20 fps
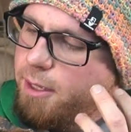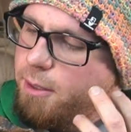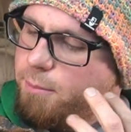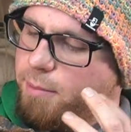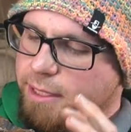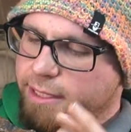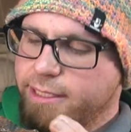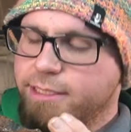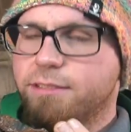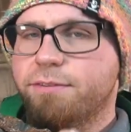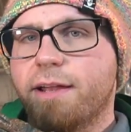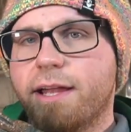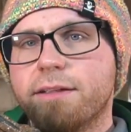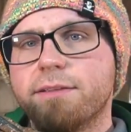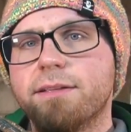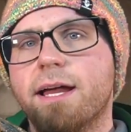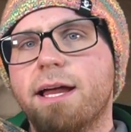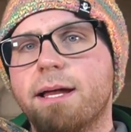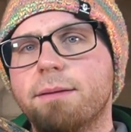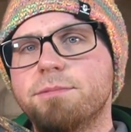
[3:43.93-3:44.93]
But these
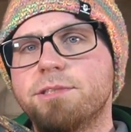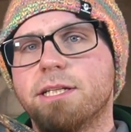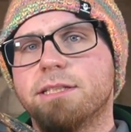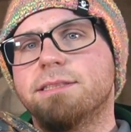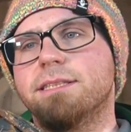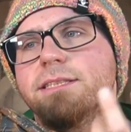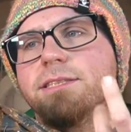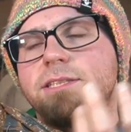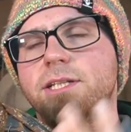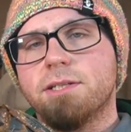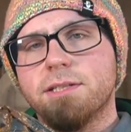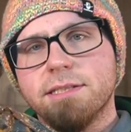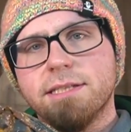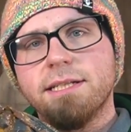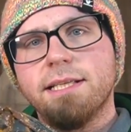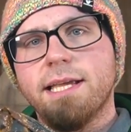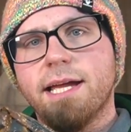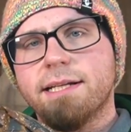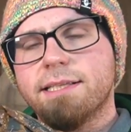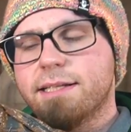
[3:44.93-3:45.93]
found objects, I started
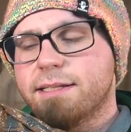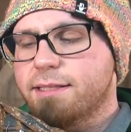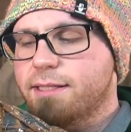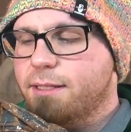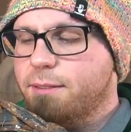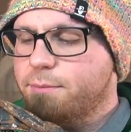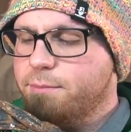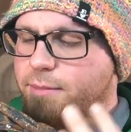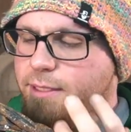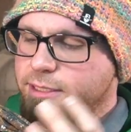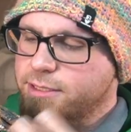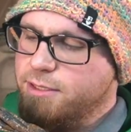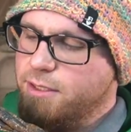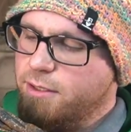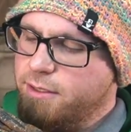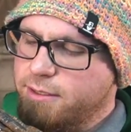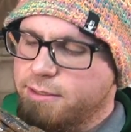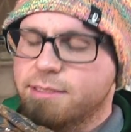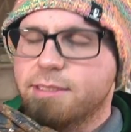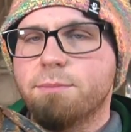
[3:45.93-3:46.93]
collecting them. I
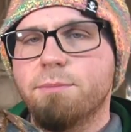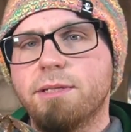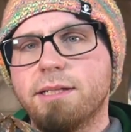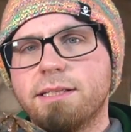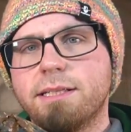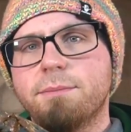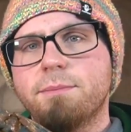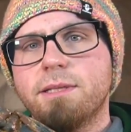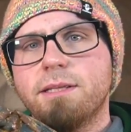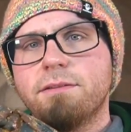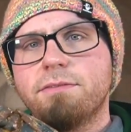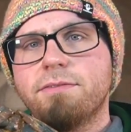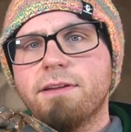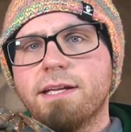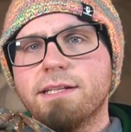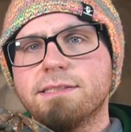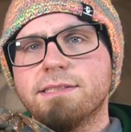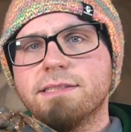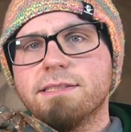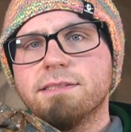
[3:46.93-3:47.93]
started assembling them into
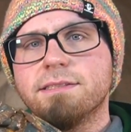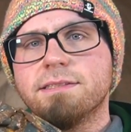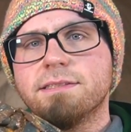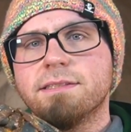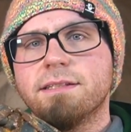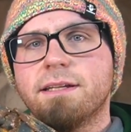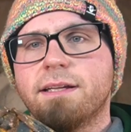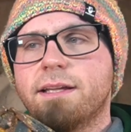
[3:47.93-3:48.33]
faces,